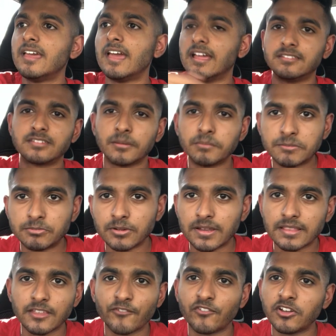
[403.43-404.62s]
and some people
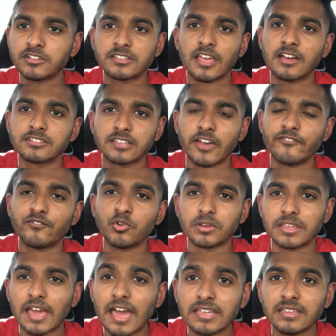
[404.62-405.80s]
get their first house at
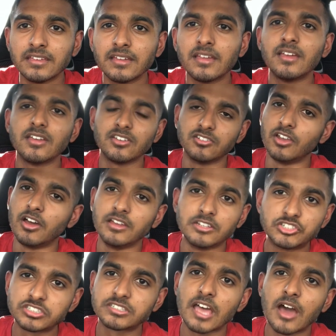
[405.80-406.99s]
forty-eight. You know, it's
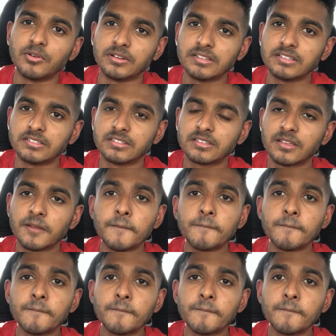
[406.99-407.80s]
just how it is.